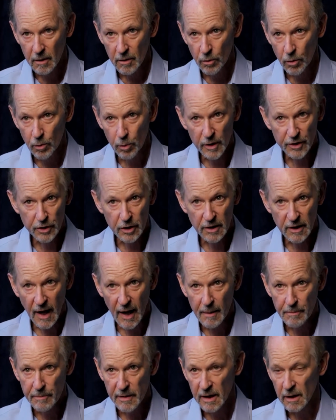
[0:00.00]
which are not
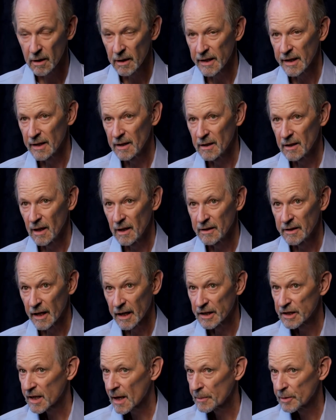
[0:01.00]
merely
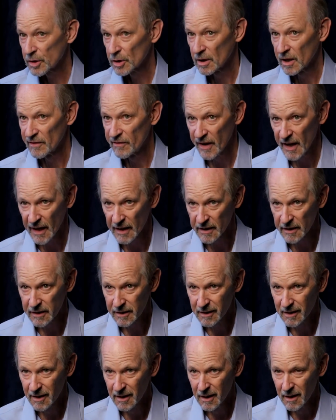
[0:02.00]
exceptional events,
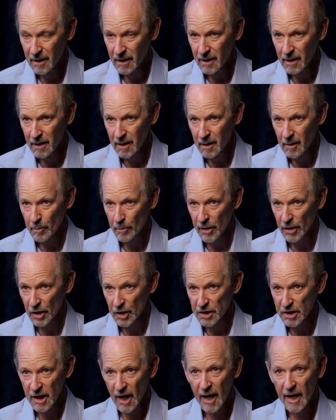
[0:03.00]
but are
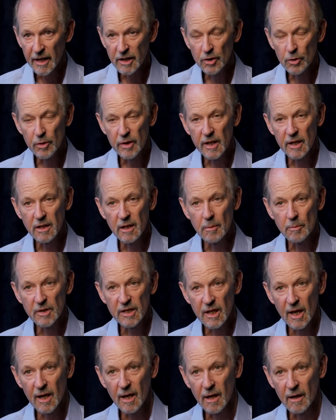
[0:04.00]
signs within
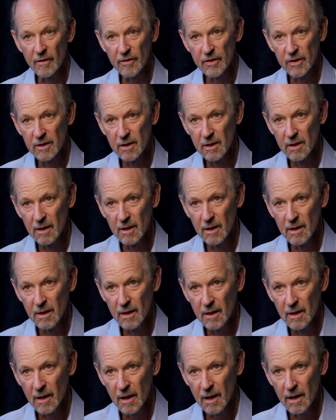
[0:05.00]
themselves
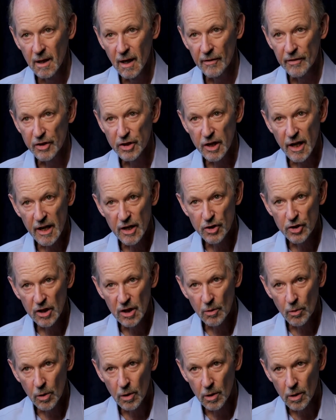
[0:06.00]
of a changing
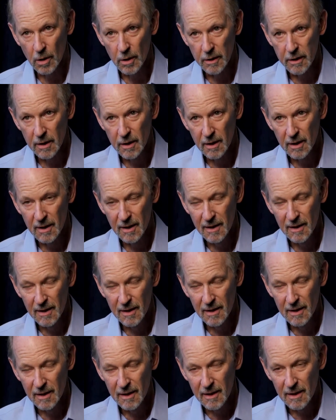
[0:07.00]
world.
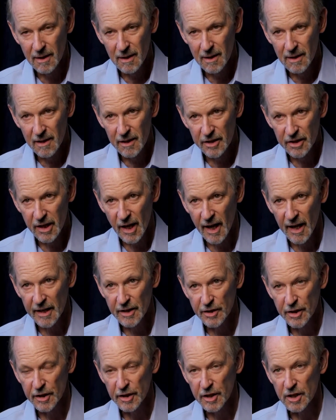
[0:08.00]
Signs
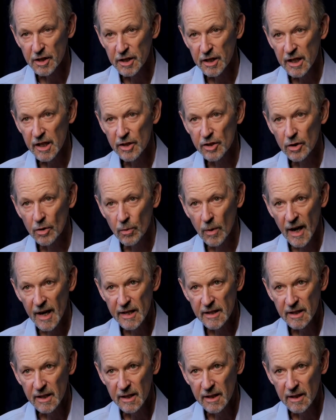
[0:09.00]
that the seas are
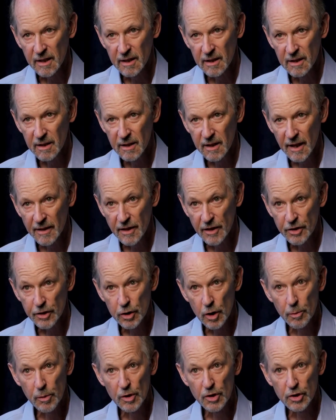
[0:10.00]
rising and that
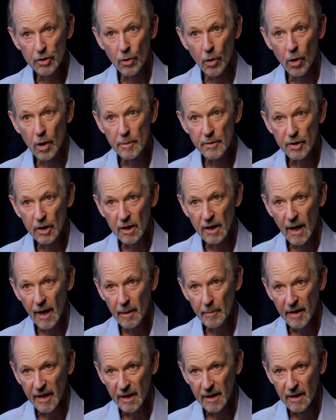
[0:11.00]
superstorms are
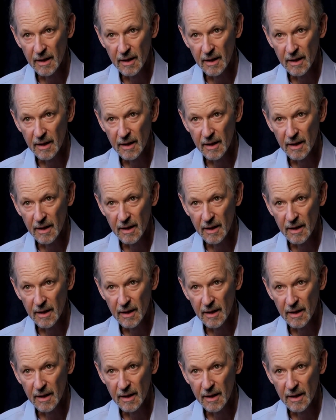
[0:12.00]
coming